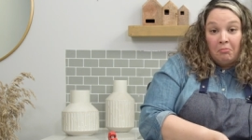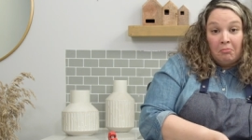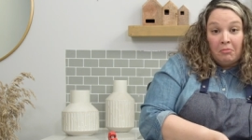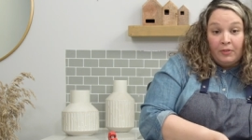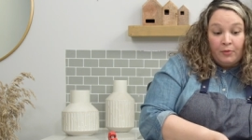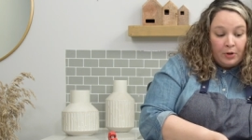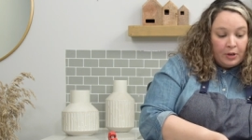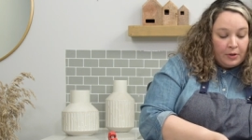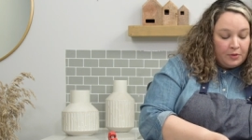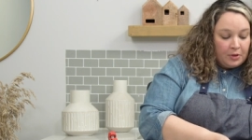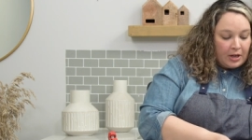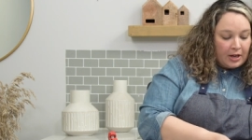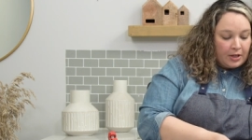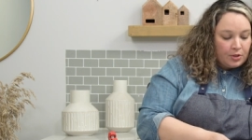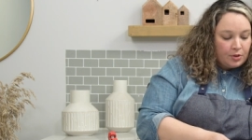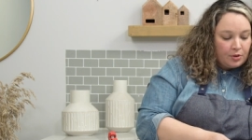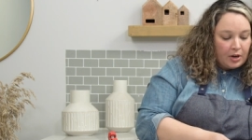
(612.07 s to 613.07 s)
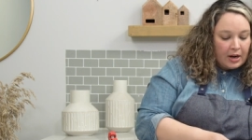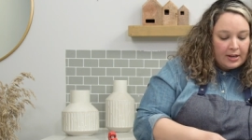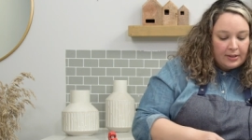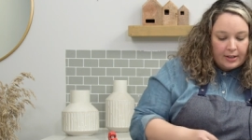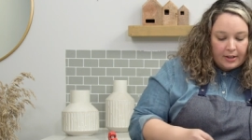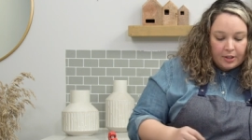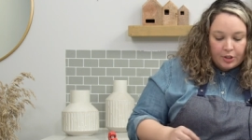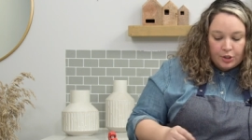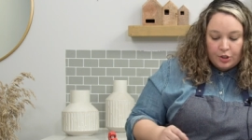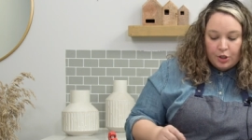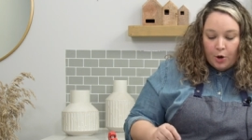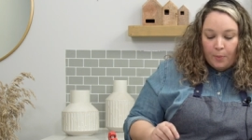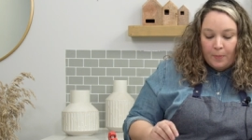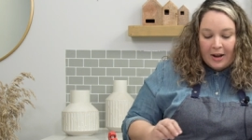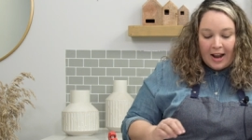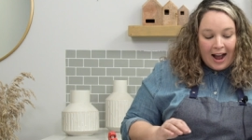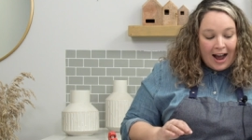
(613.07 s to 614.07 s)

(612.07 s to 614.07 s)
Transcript: If one of you guys try, let us know, but